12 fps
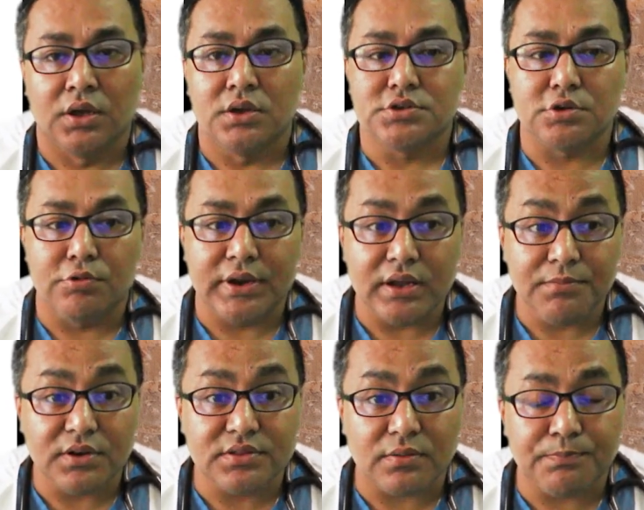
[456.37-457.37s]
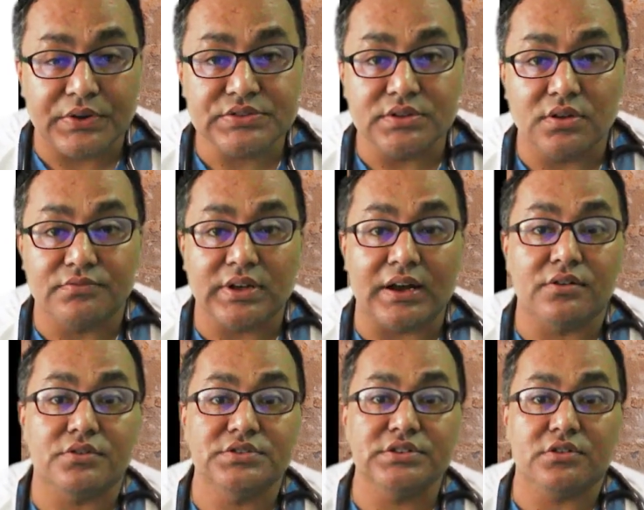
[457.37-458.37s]
So whenever the patient of
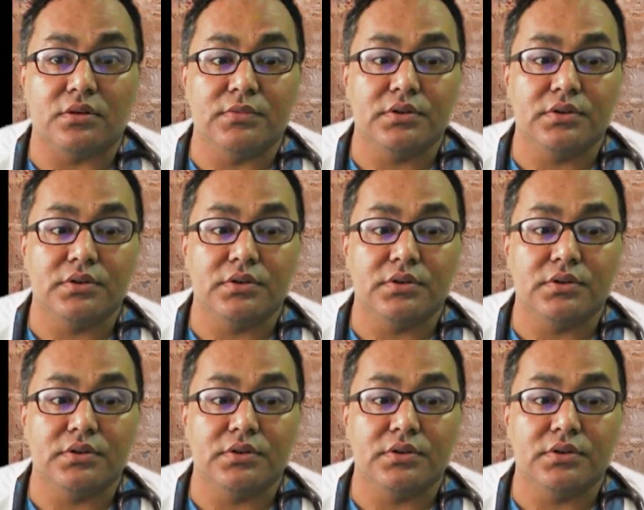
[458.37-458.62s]
thyrotoxicosis